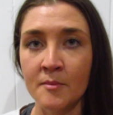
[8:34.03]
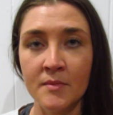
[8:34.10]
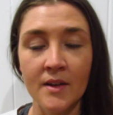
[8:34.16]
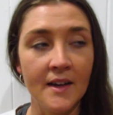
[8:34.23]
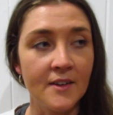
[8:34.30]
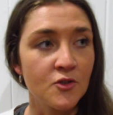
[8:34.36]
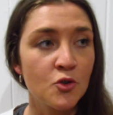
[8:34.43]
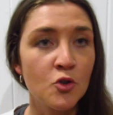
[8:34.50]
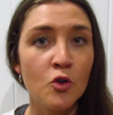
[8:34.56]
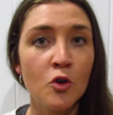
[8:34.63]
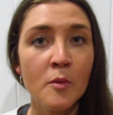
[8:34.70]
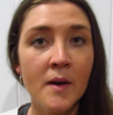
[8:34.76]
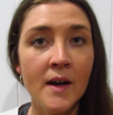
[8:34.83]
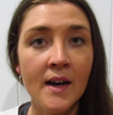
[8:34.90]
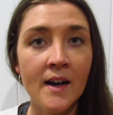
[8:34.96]
like
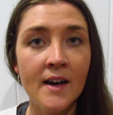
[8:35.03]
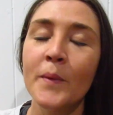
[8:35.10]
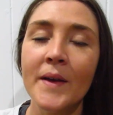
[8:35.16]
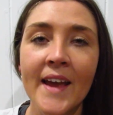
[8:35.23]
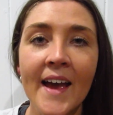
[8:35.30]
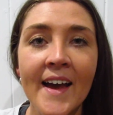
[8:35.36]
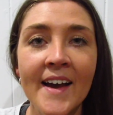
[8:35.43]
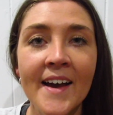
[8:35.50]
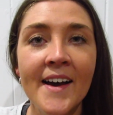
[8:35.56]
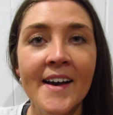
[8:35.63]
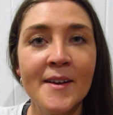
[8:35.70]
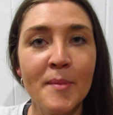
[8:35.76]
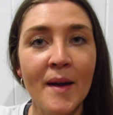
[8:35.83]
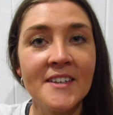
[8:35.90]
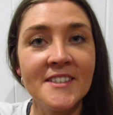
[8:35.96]
trauma. We
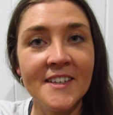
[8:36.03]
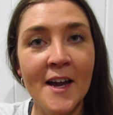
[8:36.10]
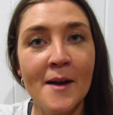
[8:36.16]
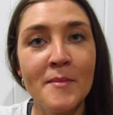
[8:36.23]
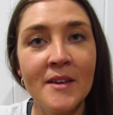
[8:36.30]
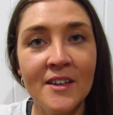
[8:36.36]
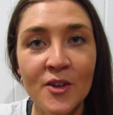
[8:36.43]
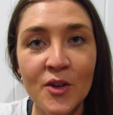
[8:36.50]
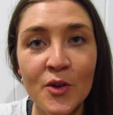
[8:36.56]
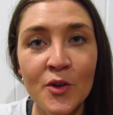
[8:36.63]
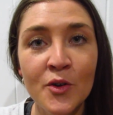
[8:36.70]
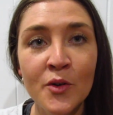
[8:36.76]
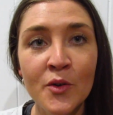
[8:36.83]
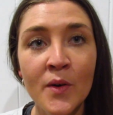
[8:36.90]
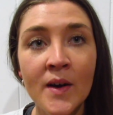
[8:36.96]
had a patient come in
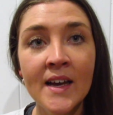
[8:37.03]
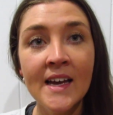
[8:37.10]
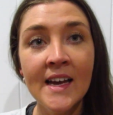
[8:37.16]
who